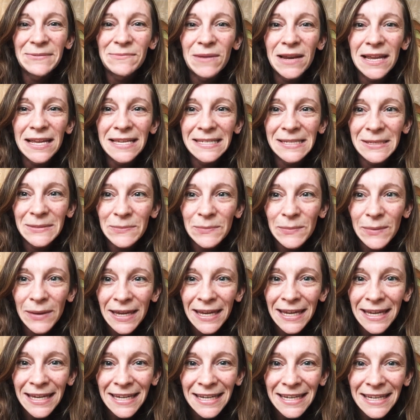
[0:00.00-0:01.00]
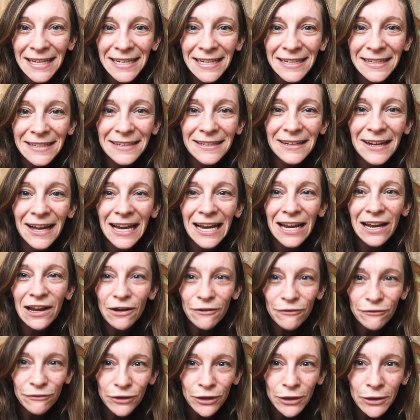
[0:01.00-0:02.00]
Blessed be. I
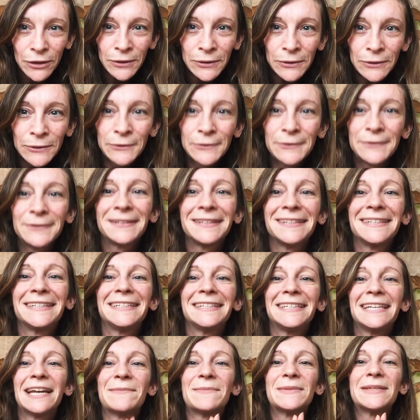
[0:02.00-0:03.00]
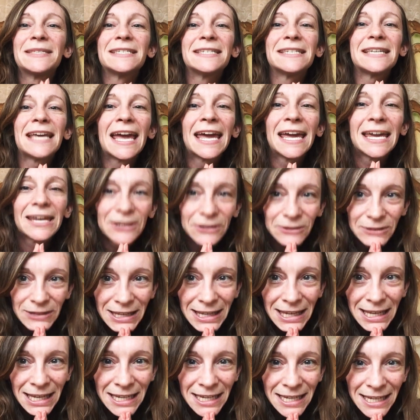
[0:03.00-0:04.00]
love you. Namaste,
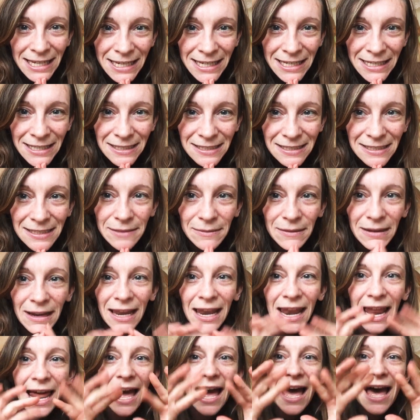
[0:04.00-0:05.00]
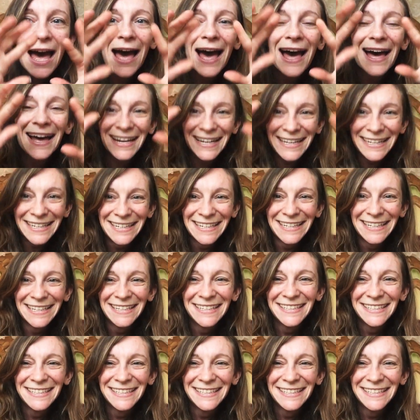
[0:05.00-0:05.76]
yoginis. La.